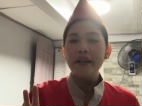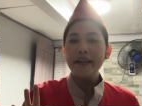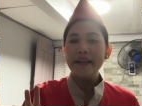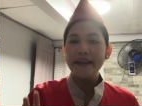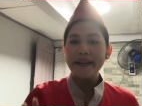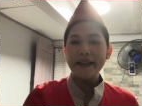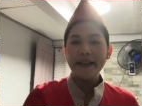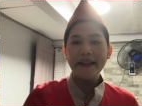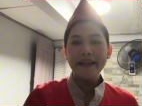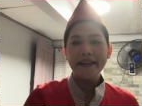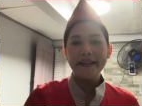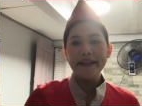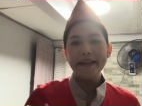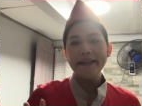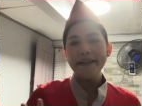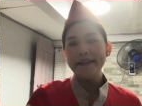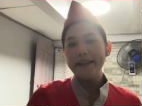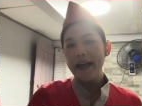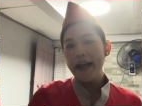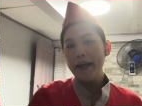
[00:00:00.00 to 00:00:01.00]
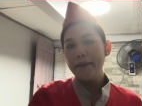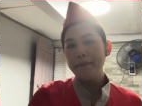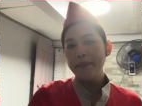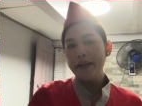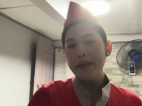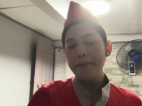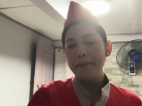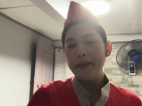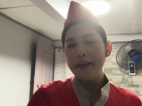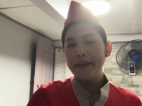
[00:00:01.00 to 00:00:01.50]
ticketing time
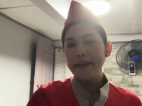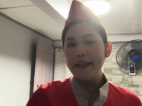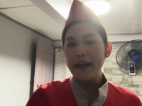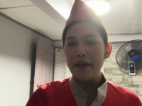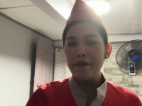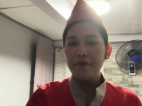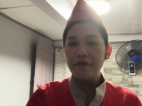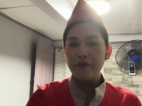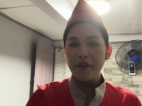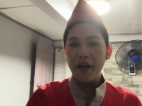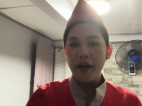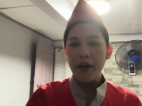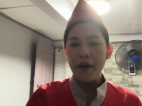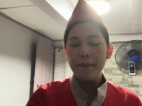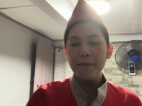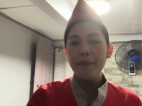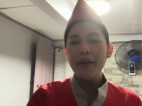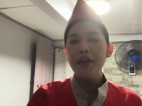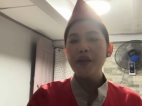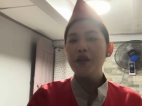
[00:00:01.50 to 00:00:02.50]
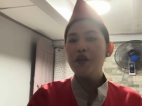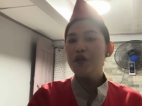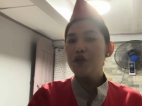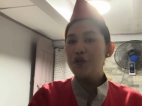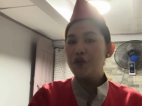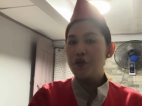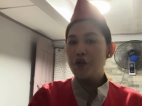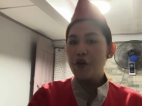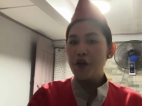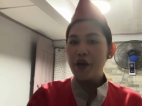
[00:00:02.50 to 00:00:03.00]
limit, and fare. Making
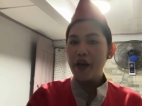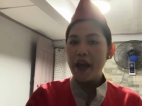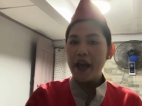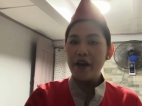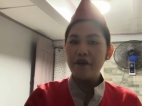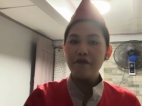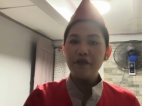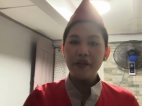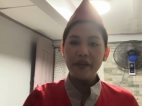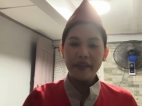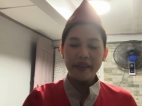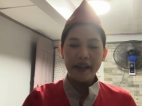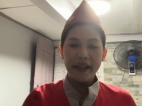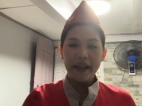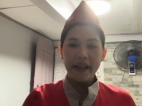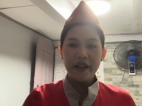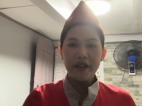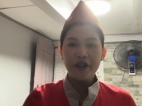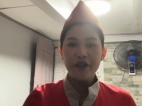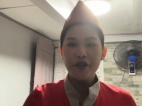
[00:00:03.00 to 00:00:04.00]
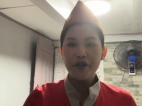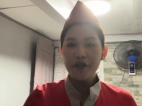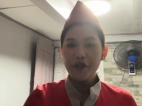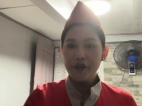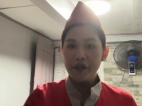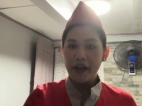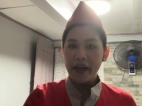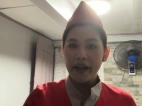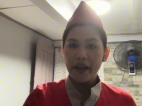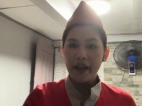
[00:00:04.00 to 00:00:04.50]
sure everything is
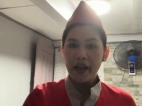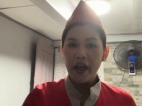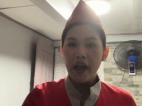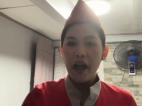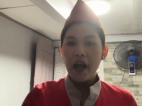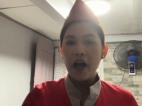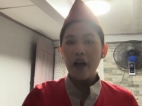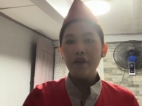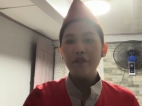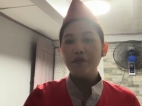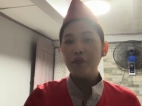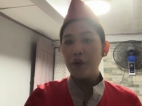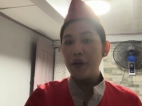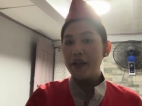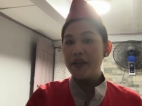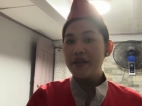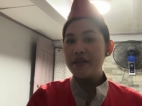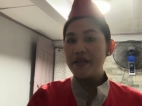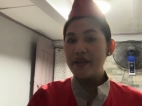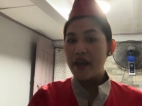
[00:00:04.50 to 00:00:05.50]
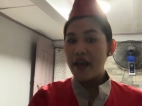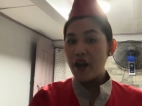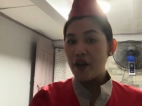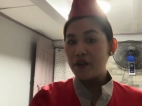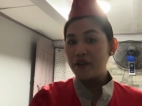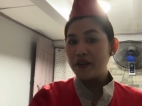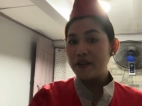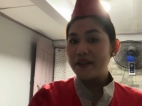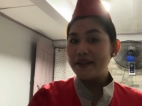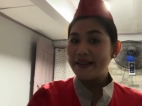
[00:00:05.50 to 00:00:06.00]
correct avoids
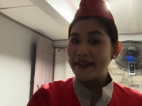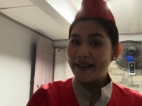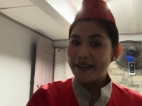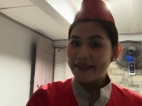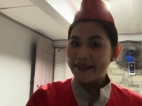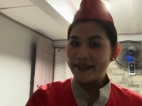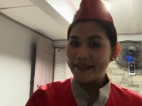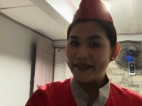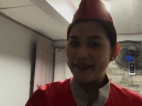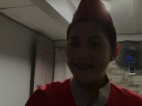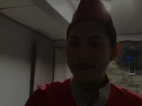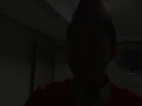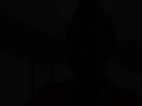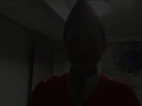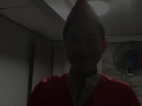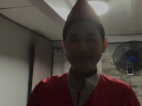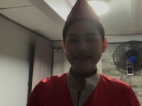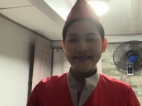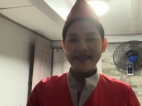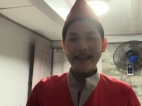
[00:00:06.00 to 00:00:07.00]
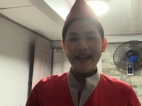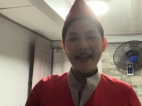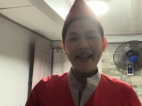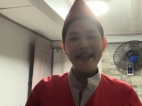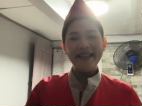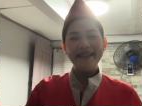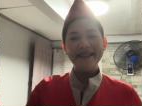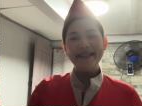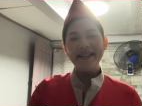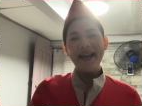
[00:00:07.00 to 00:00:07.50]
error later.
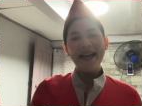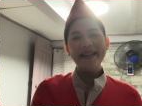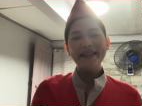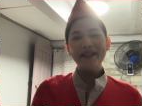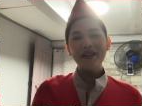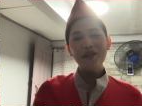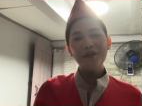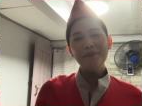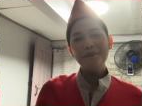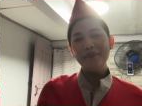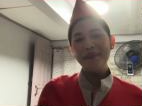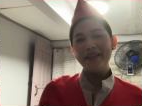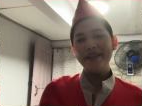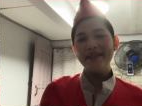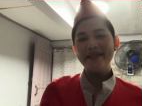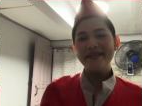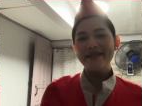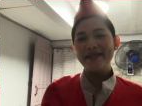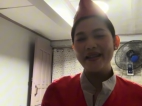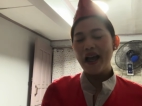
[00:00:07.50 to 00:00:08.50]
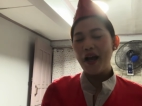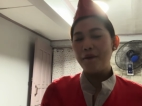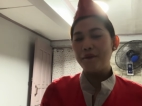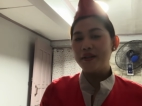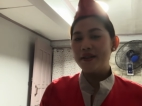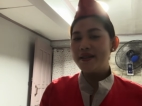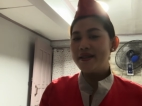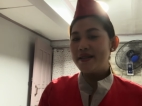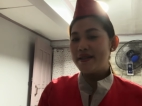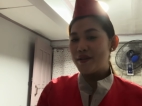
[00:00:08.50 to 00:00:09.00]
And that completes
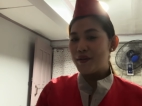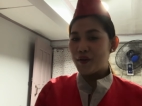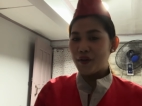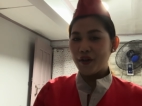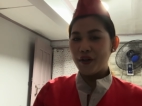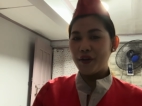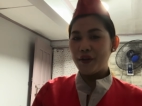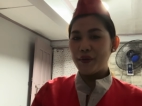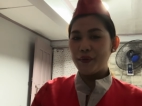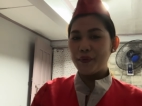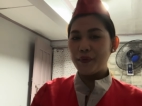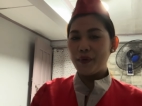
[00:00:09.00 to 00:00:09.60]
our scenario.